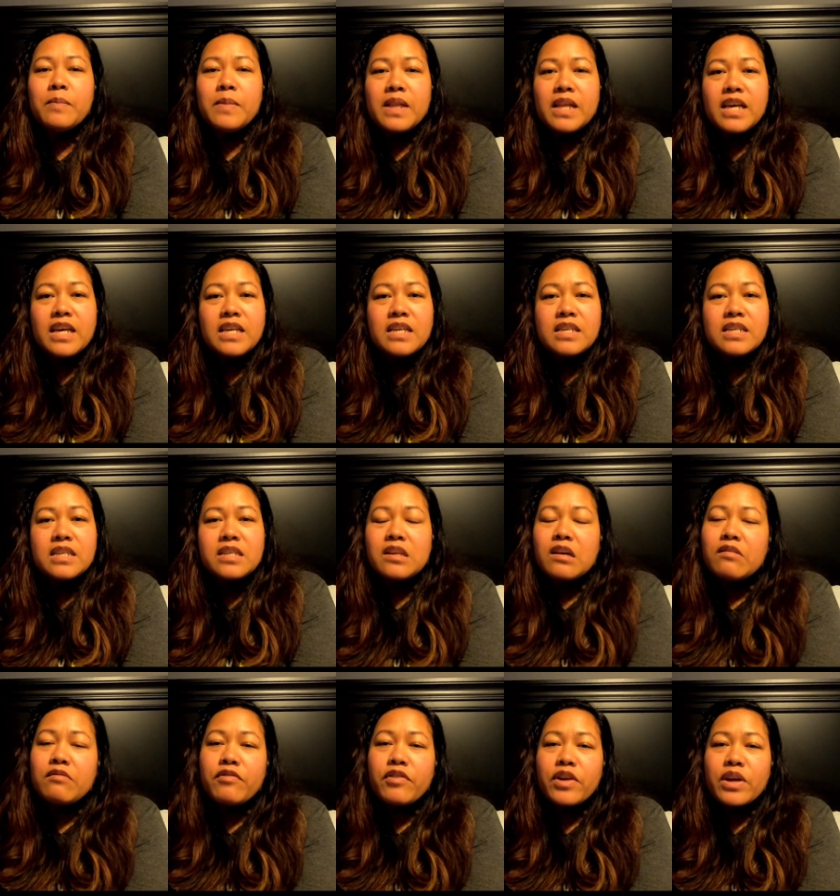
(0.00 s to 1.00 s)
please
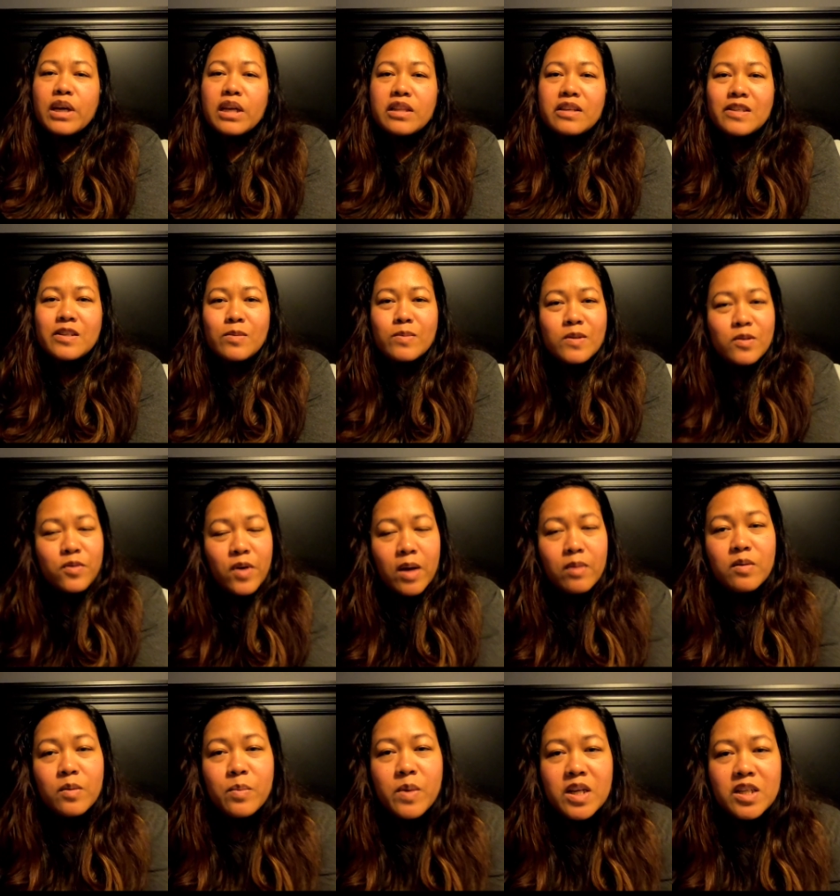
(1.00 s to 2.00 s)
don't forget to
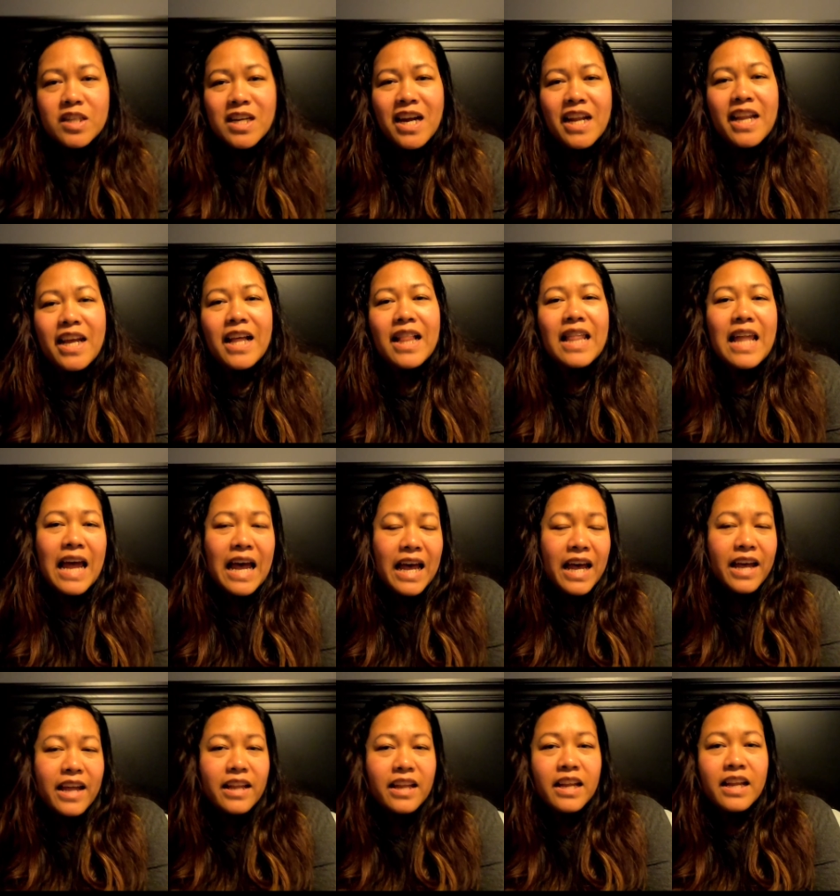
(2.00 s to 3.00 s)
subscribe to my channel
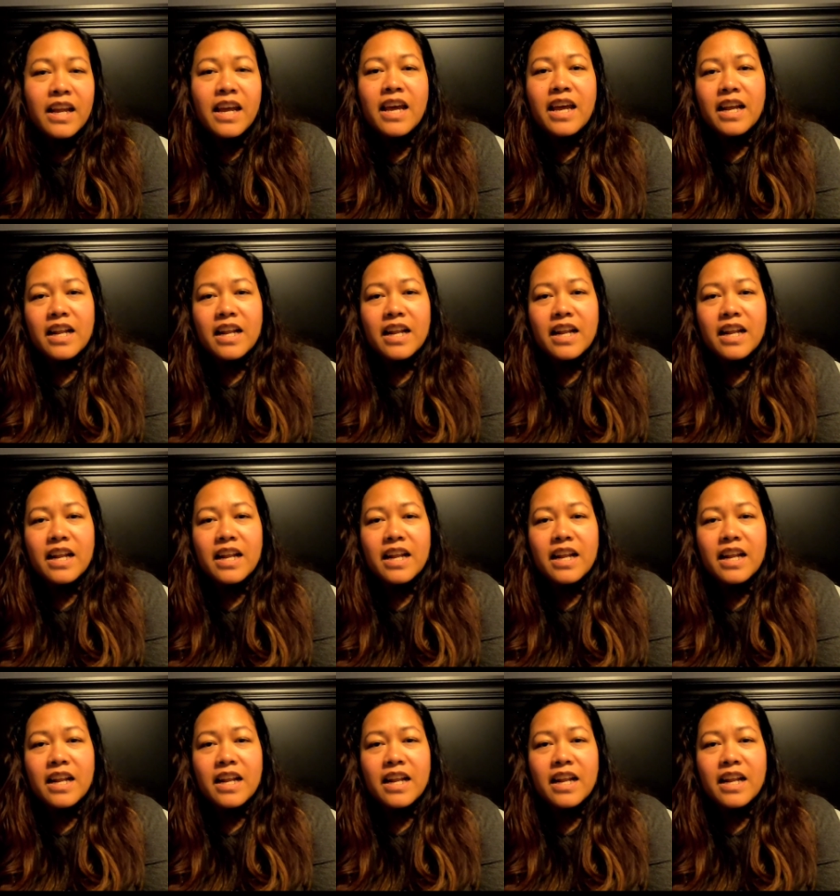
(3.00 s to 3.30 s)
and